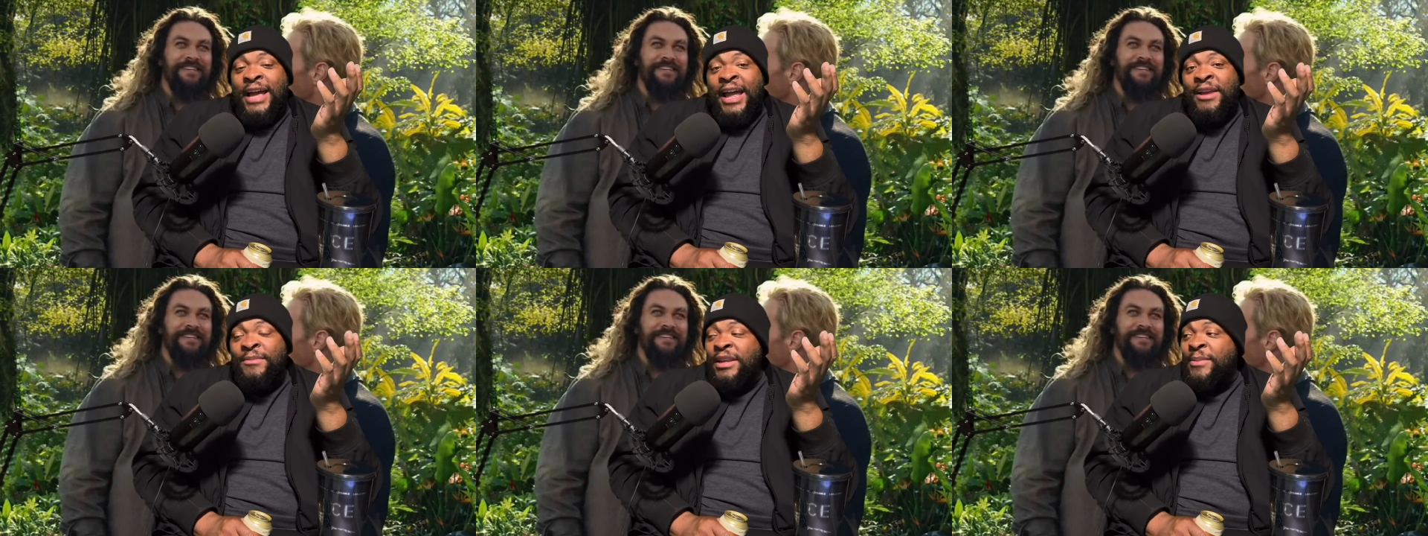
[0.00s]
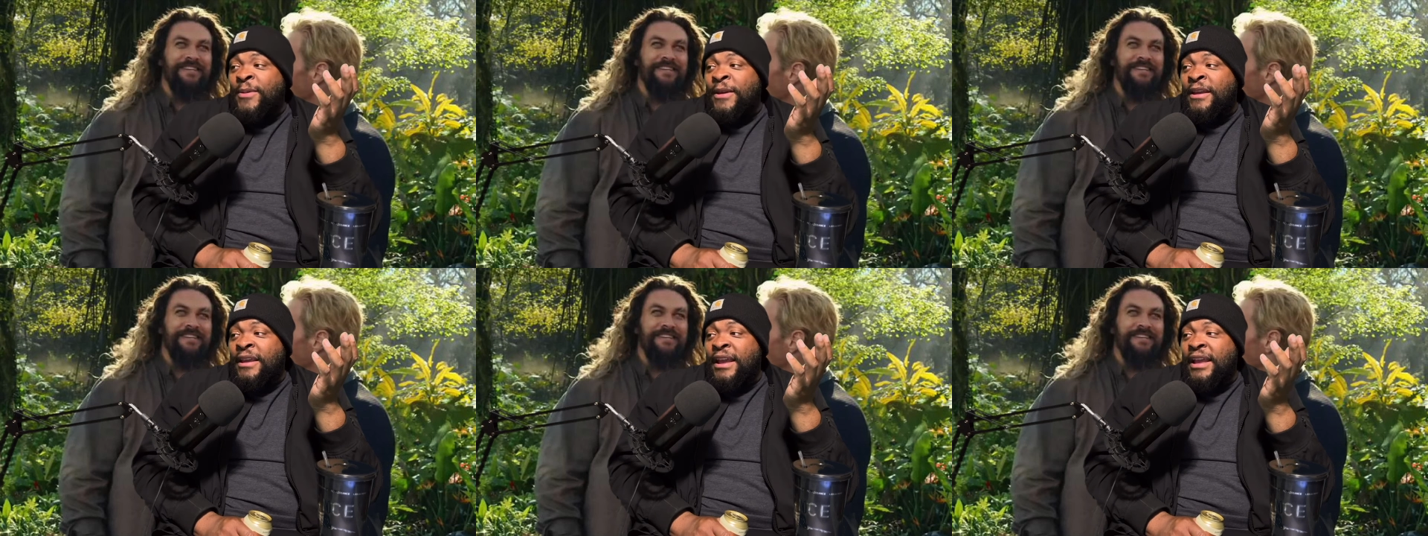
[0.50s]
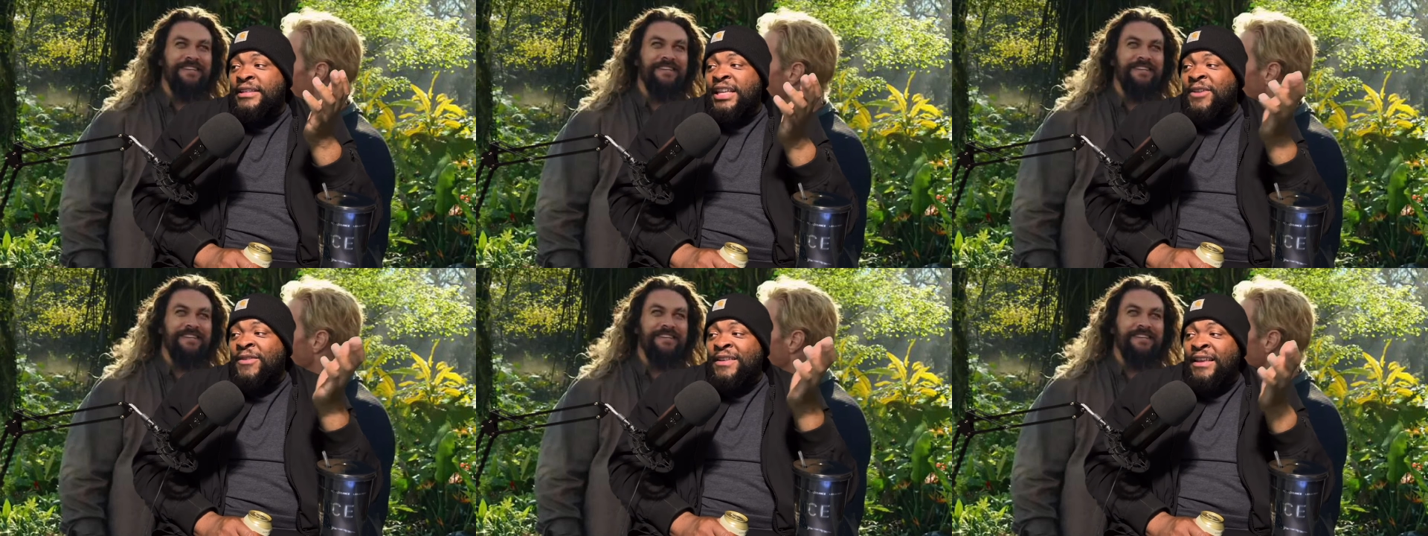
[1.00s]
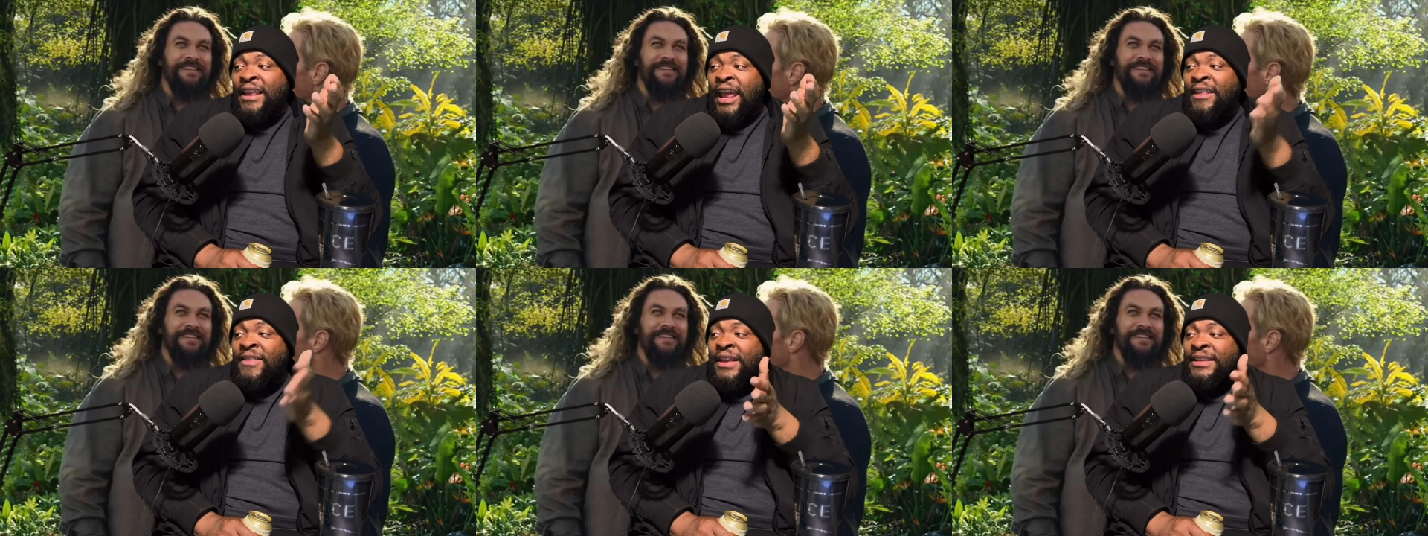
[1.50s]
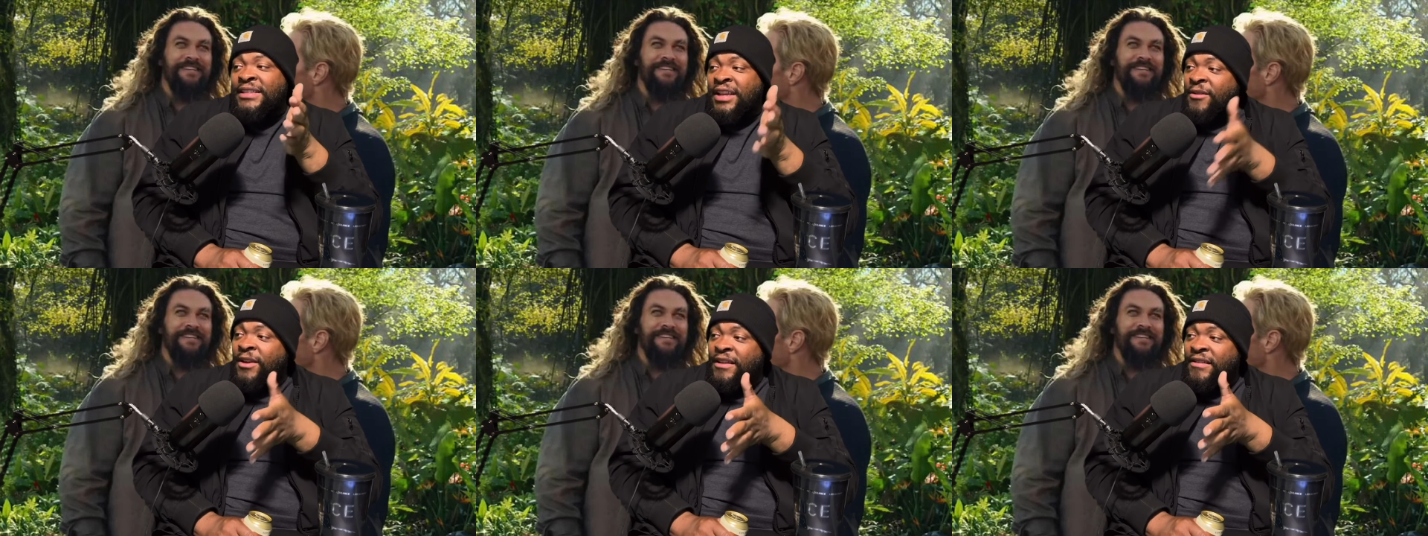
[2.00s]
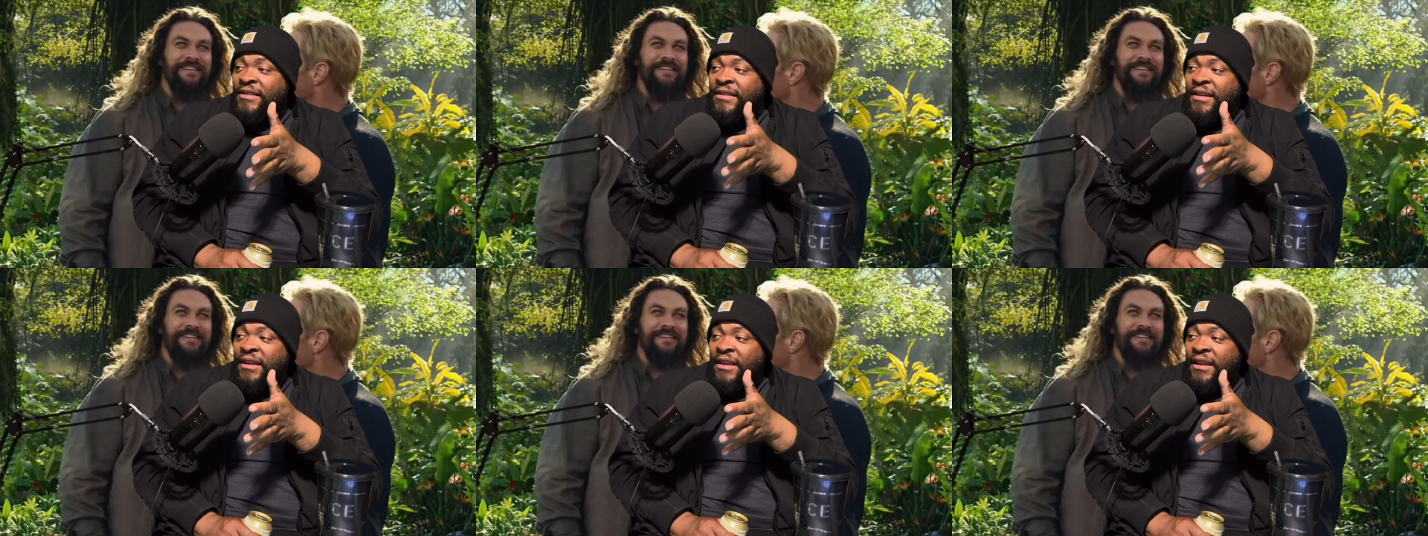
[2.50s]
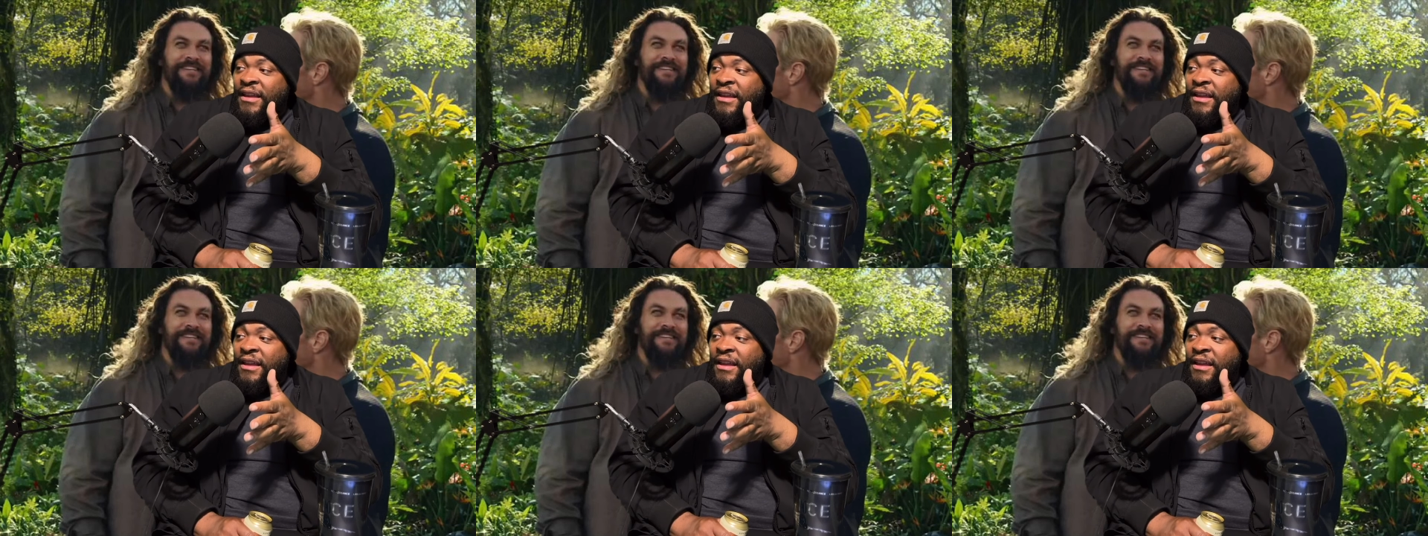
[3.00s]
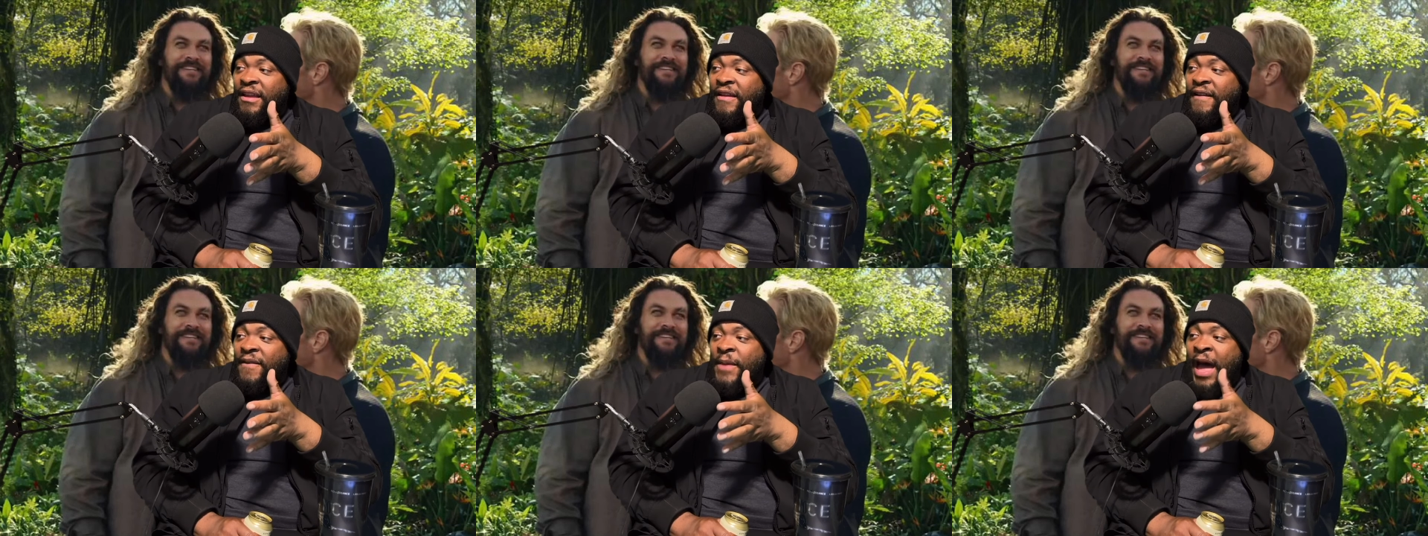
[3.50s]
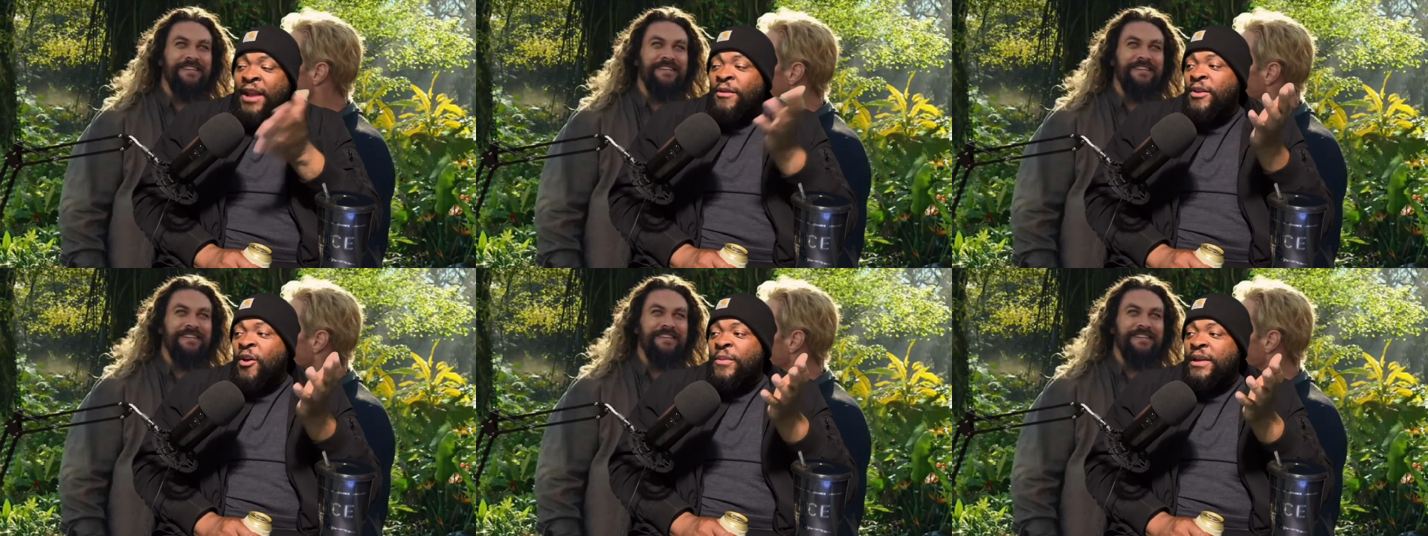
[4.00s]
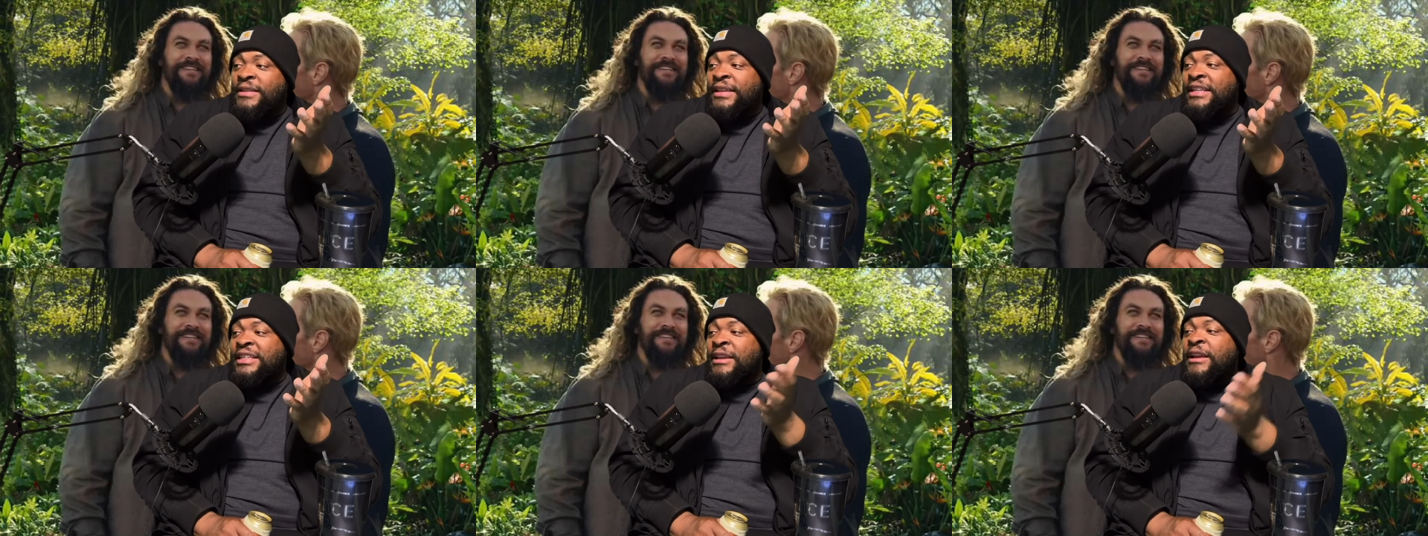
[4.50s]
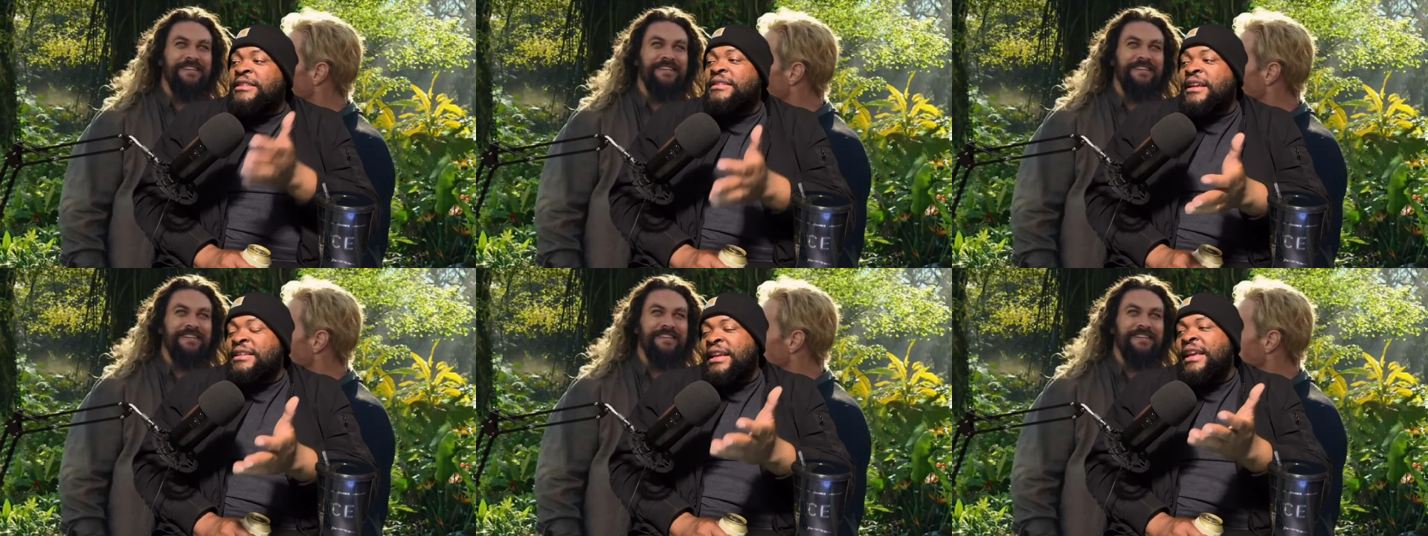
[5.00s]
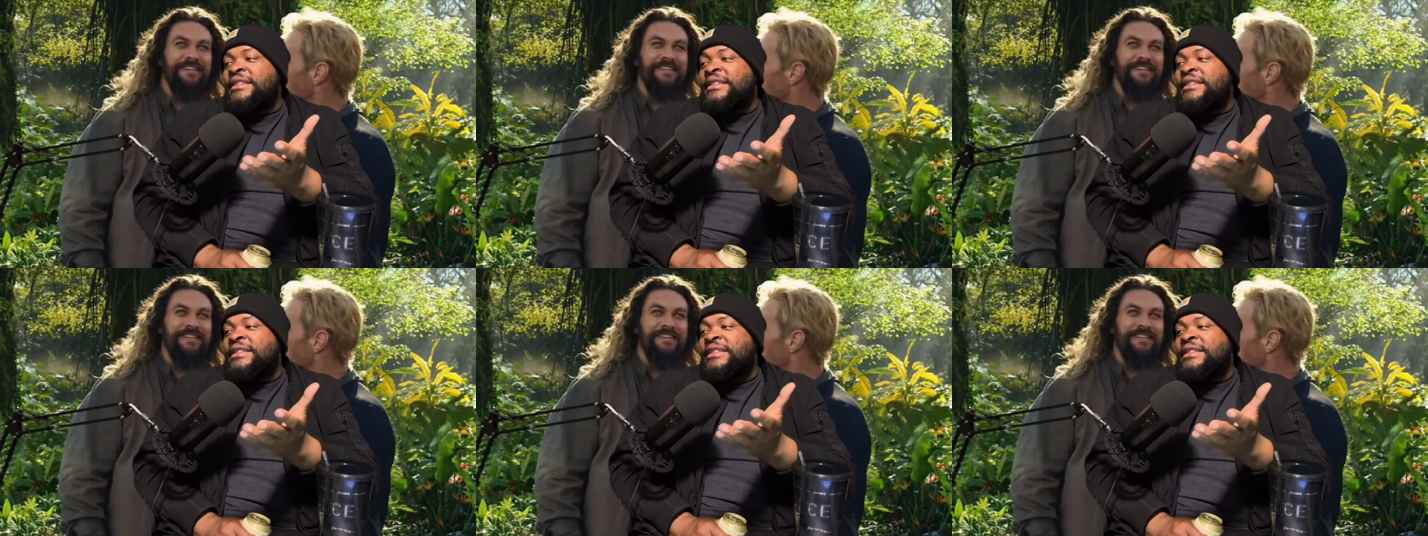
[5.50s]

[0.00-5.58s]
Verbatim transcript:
Speaker 1: IMDb and see if he's in anything serious. Hmm. I don't know because he is because he